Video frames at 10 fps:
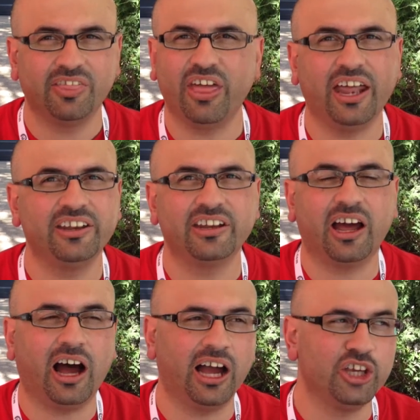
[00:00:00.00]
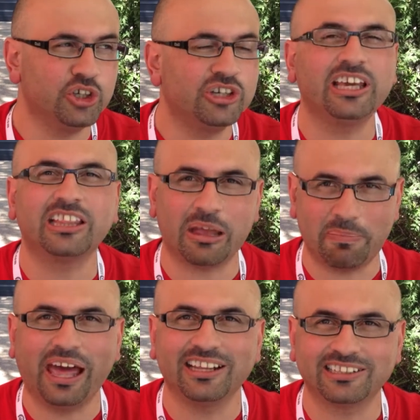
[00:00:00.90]
then you don't get the
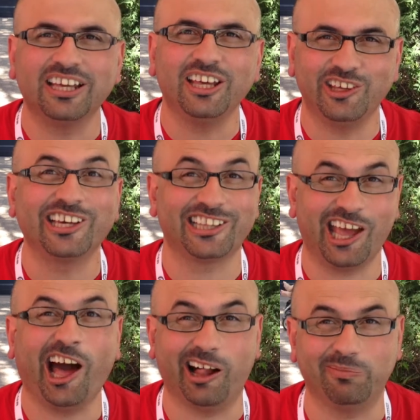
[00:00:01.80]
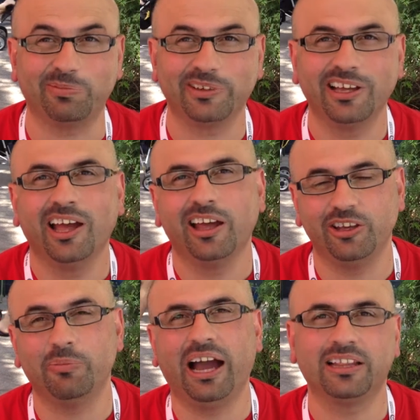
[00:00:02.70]
penalty, you get help.
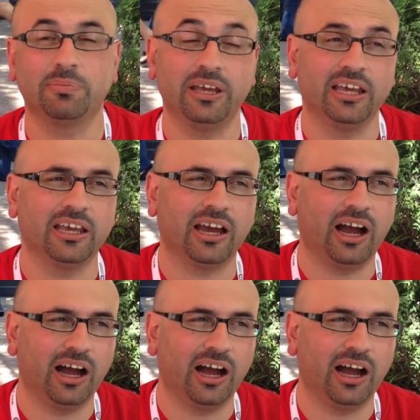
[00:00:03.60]
You might be